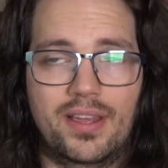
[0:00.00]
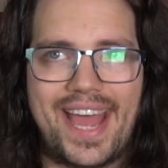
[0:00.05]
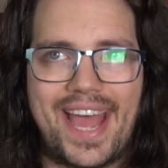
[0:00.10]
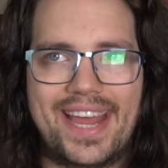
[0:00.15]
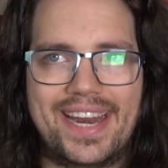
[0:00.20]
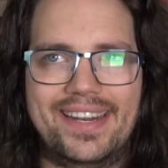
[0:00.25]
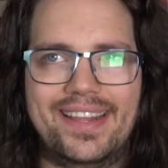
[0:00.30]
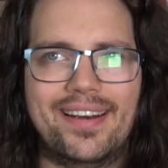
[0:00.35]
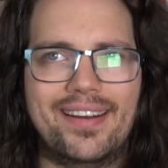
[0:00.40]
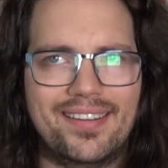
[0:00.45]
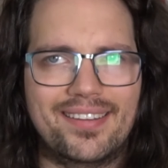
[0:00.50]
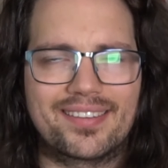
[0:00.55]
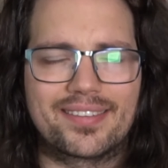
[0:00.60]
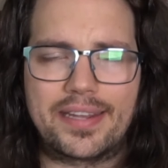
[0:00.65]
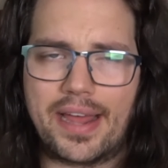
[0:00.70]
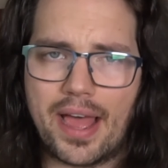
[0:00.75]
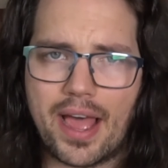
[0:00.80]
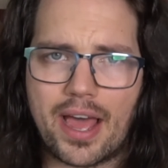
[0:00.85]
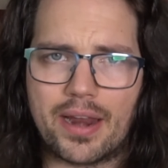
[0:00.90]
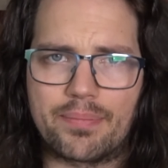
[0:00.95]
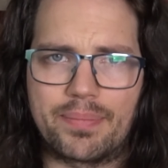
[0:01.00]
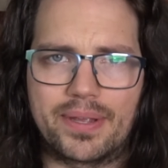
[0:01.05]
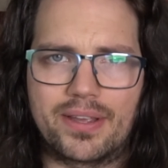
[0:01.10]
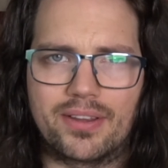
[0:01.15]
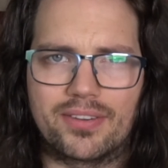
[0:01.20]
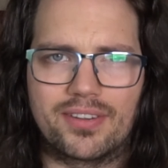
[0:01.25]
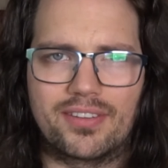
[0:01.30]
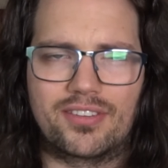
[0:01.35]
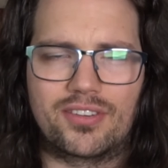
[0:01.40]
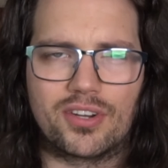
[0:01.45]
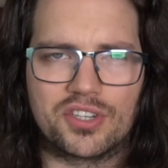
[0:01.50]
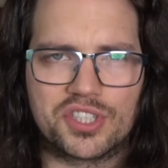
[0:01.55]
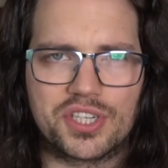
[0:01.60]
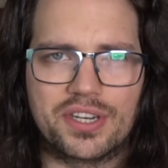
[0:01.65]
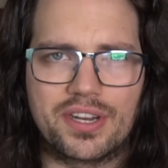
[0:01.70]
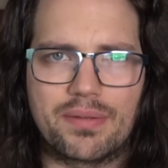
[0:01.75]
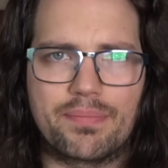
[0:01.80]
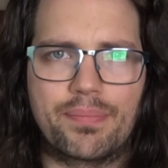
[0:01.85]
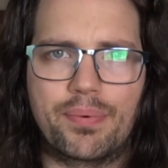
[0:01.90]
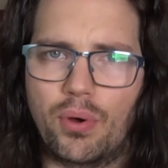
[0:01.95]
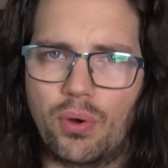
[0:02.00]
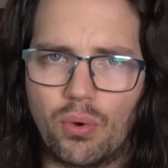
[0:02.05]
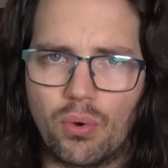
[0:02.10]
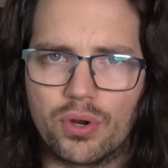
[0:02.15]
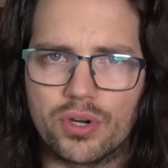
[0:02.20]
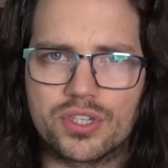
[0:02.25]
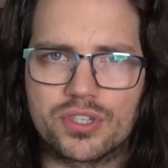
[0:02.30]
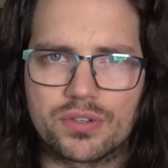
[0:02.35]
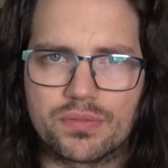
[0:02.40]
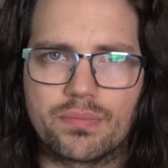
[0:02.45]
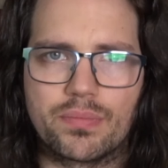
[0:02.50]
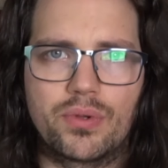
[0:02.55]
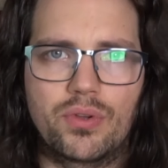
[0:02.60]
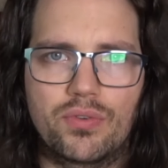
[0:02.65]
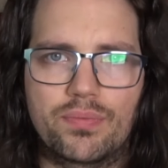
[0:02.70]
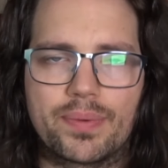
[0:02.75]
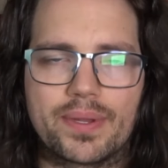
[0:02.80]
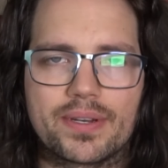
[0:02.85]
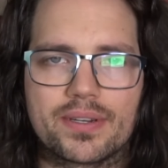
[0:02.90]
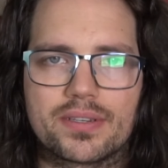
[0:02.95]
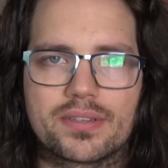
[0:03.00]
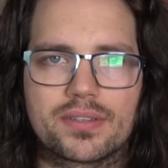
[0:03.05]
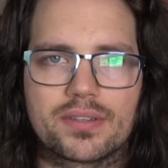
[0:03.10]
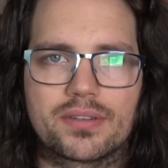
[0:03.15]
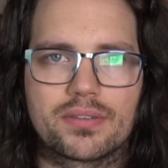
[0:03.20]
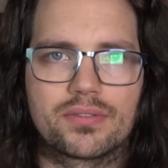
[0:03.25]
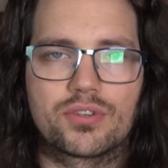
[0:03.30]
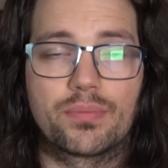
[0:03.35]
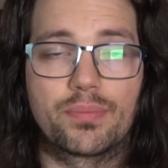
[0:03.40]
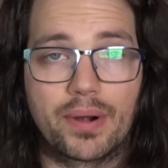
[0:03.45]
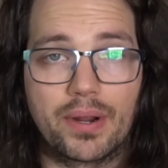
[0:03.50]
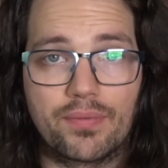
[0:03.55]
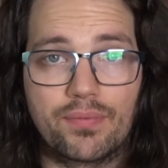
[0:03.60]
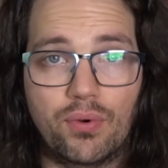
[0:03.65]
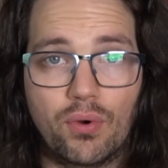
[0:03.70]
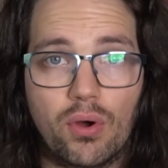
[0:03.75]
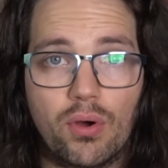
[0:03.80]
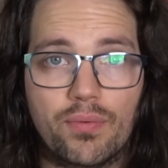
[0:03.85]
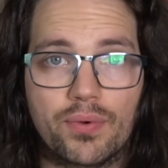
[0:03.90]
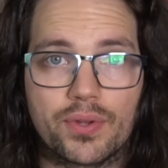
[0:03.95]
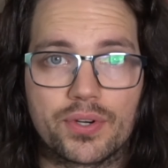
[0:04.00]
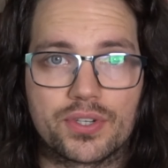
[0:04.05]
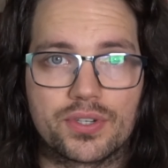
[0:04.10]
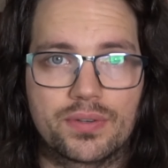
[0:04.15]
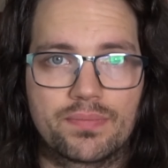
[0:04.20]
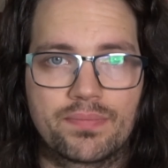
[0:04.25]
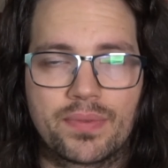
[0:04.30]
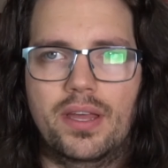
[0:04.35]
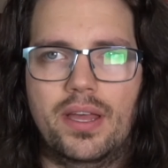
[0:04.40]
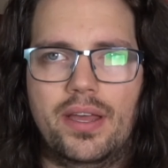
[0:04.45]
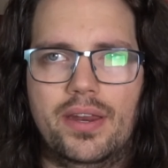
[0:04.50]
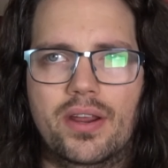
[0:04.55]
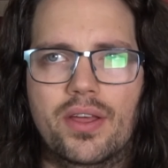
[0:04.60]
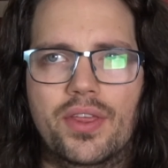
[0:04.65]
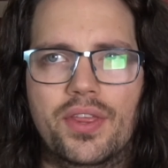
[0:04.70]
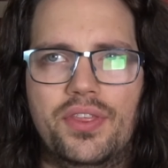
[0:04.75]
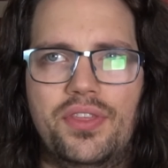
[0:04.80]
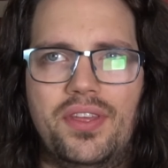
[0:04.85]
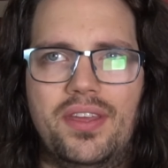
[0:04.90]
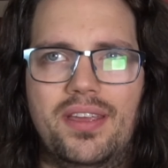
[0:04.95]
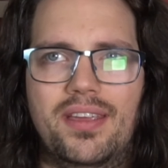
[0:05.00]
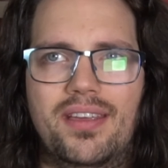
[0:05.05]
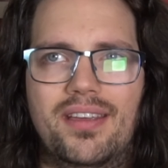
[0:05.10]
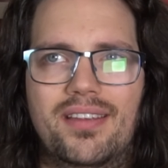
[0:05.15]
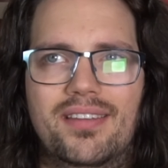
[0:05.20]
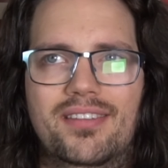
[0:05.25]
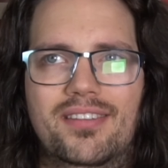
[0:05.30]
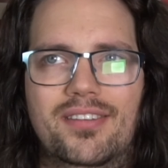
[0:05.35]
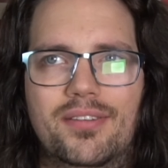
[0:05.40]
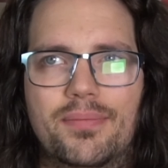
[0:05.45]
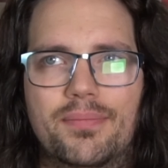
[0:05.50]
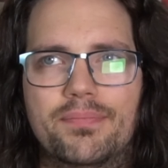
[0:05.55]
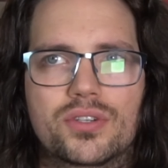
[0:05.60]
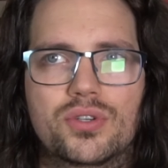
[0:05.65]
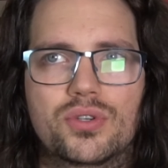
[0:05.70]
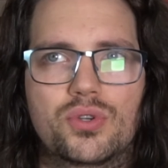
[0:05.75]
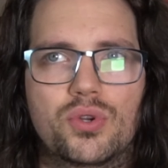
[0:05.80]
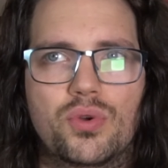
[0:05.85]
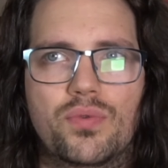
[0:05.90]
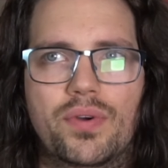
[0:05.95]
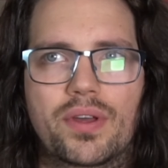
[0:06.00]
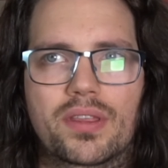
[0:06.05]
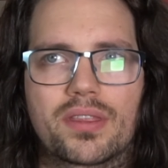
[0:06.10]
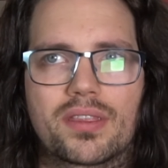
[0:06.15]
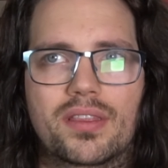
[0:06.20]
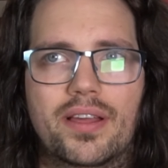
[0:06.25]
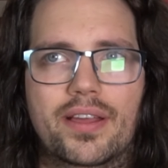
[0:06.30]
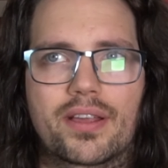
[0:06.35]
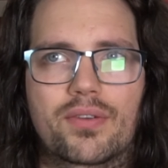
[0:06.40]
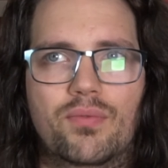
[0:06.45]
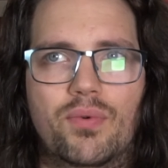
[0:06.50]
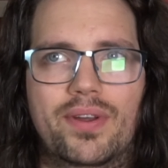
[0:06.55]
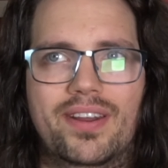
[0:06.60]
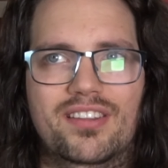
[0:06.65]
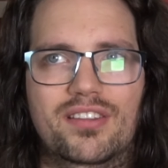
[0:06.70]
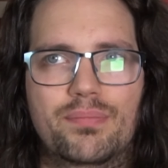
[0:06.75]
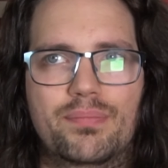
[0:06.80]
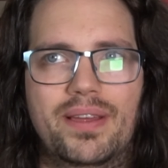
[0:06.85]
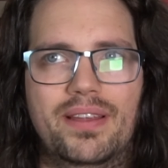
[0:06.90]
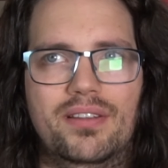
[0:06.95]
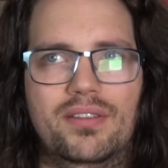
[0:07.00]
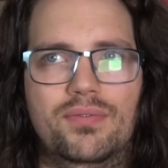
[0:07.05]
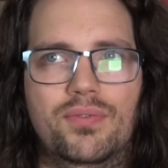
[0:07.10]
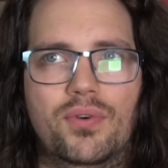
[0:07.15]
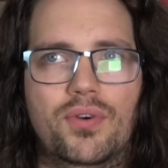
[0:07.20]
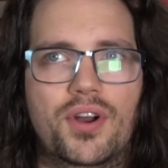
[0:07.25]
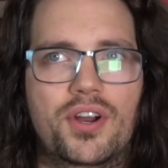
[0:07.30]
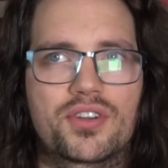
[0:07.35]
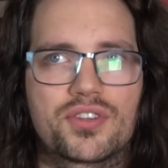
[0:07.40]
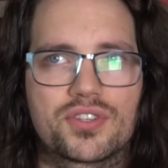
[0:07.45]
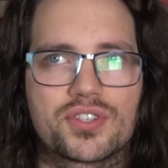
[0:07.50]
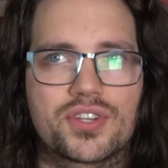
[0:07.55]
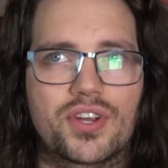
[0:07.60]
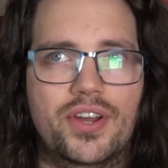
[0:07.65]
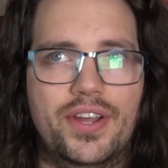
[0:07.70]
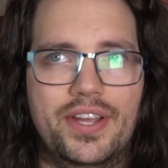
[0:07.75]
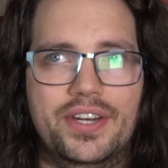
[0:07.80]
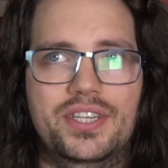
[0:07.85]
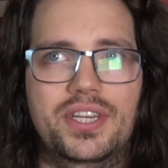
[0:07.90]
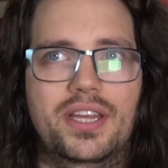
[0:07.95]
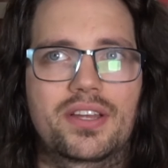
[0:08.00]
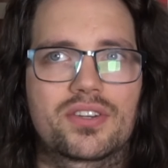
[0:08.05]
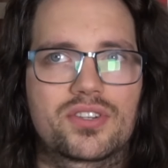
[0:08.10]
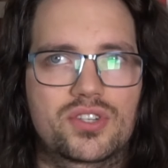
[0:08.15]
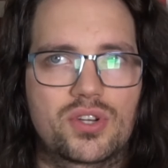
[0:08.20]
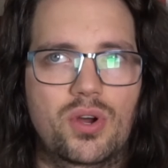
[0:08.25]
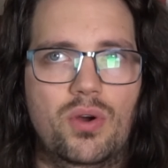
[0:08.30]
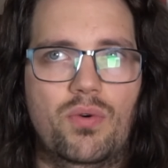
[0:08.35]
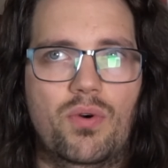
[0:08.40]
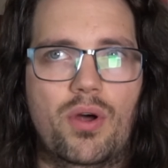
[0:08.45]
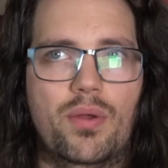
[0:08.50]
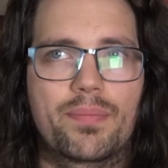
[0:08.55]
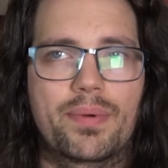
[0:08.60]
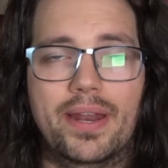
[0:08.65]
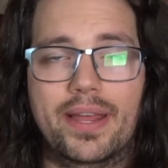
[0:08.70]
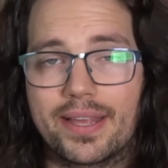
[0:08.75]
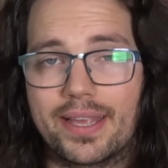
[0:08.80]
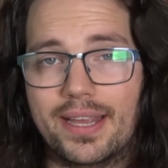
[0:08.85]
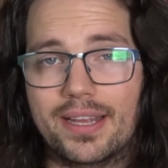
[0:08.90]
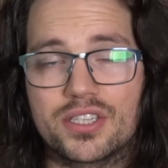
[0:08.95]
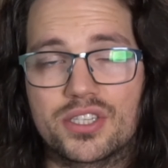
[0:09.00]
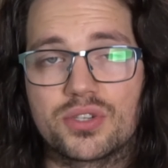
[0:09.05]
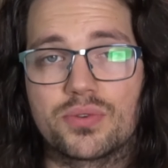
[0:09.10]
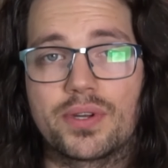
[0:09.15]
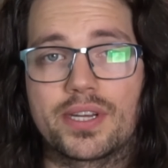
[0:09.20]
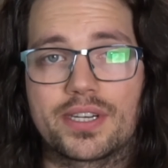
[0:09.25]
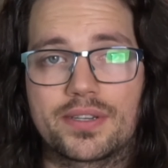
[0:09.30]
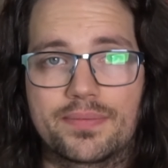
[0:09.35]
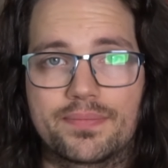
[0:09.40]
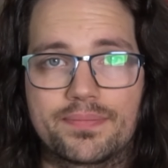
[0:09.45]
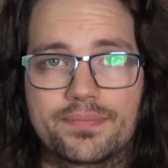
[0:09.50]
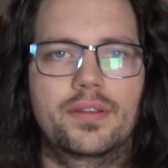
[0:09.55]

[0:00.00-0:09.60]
And that is sad because it's such an important movement to bring forward. Another thing is to do with like what is best for our society and so on, but I'll get to it.